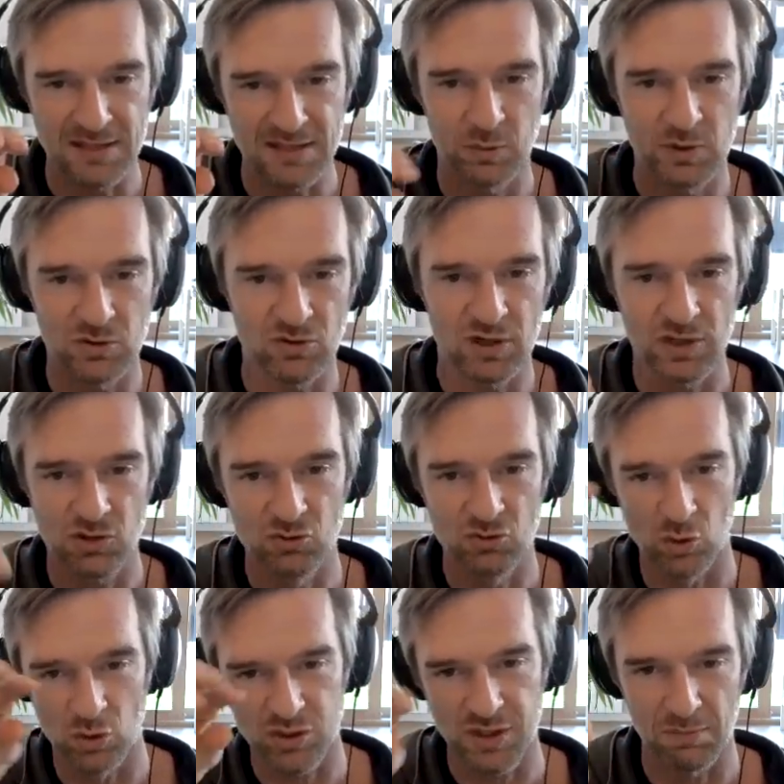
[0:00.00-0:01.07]
If we're trying to
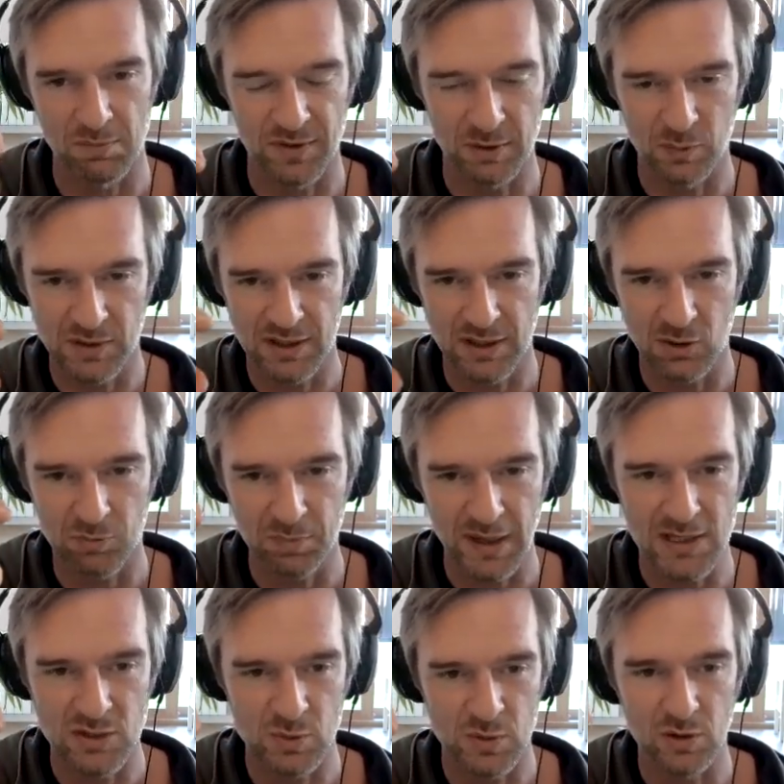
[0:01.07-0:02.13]
draw something with those
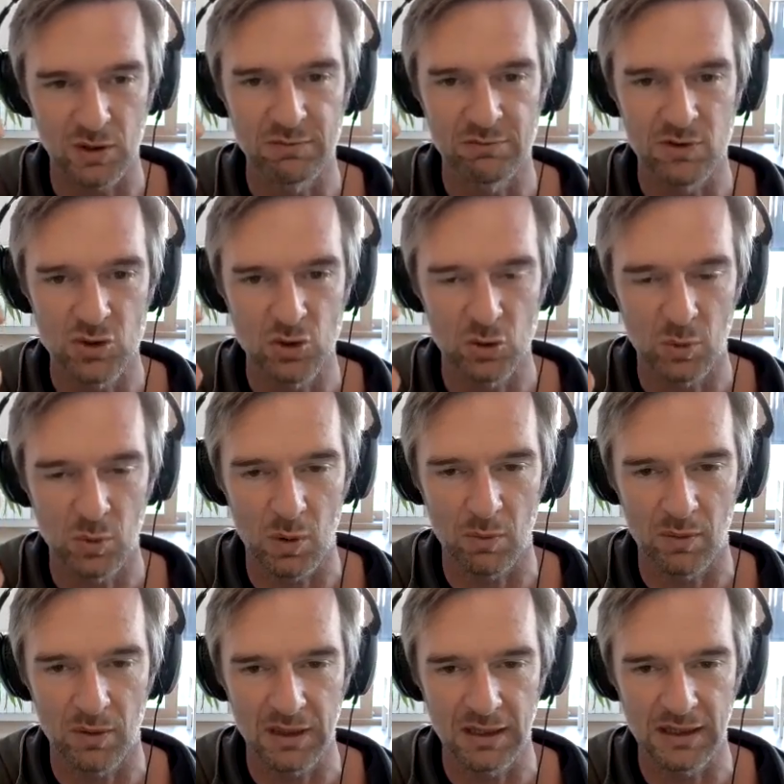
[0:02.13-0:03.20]
pens, we're not even sure what
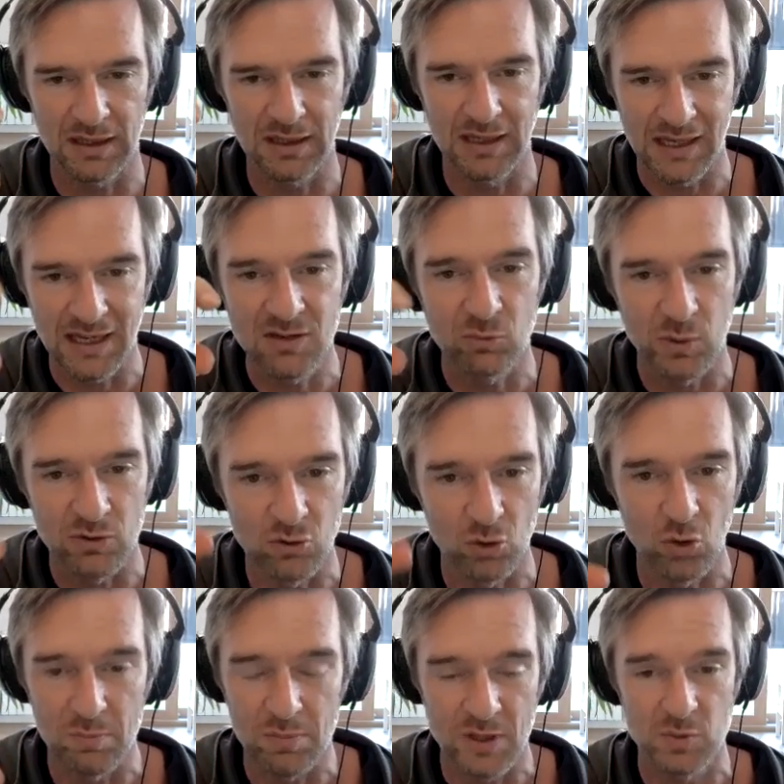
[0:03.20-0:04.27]
it is we're
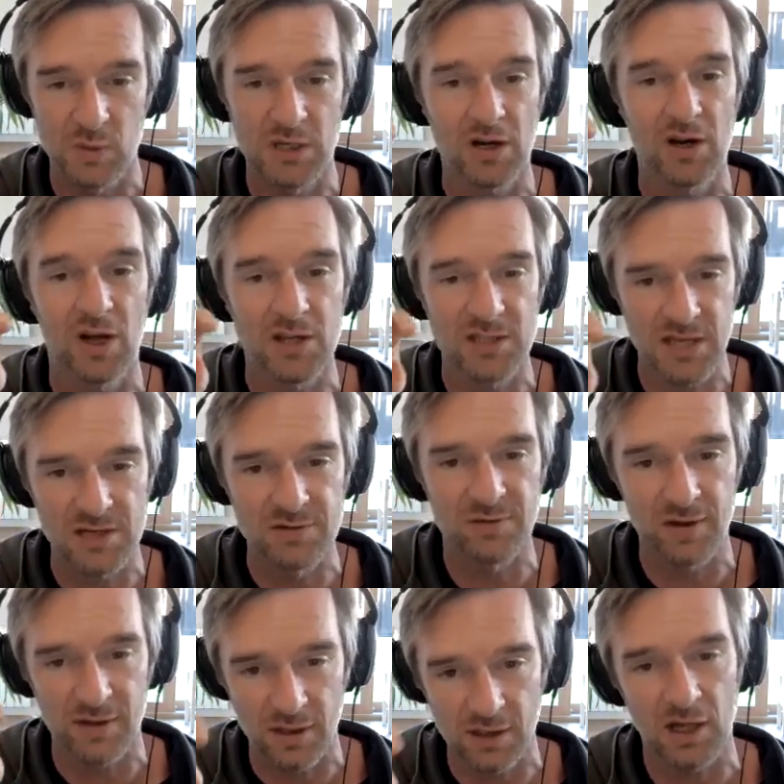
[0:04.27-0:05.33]
drawing because we can't
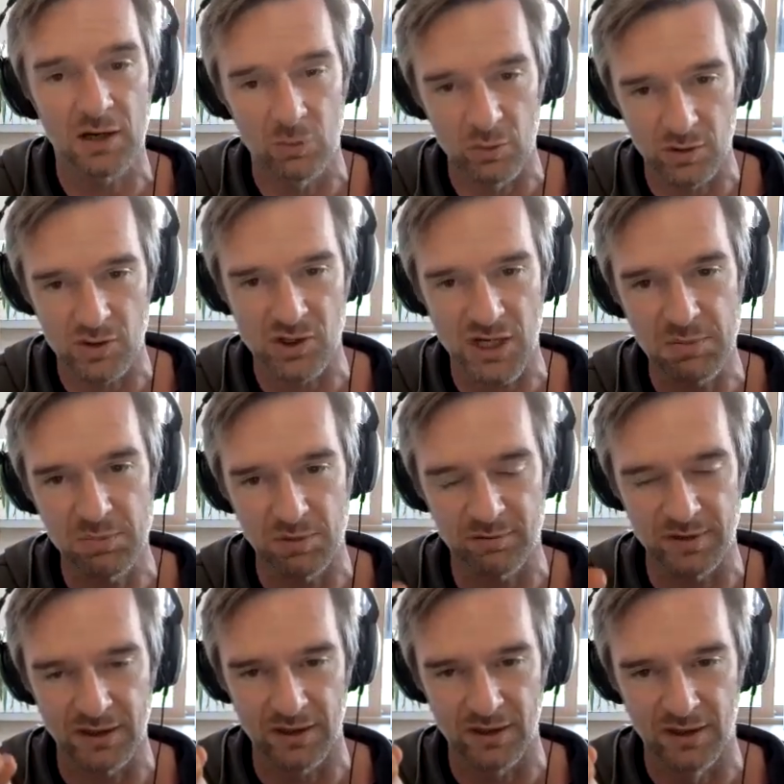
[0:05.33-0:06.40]
identify the color or the shape of
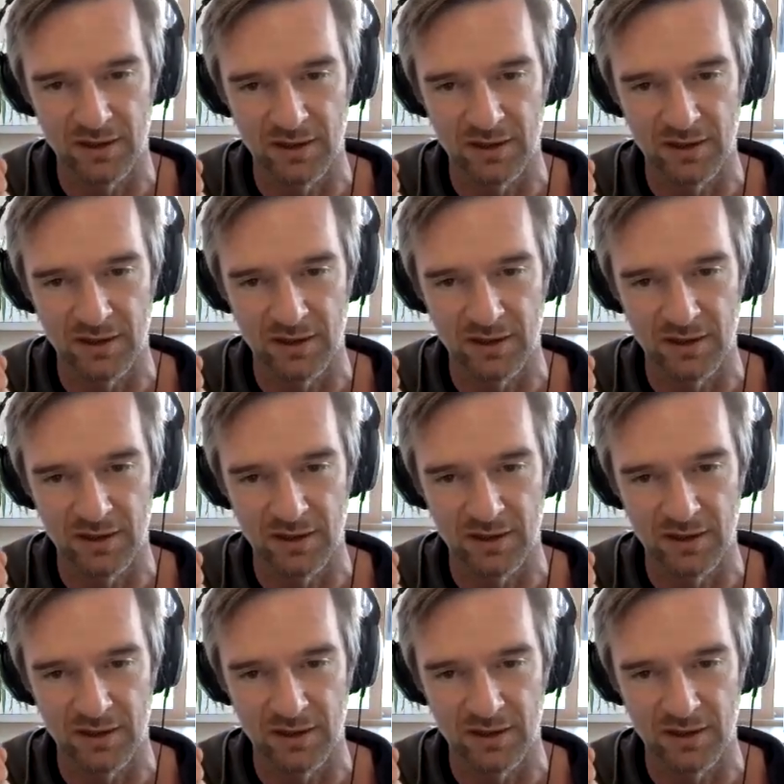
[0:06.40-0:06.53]
it.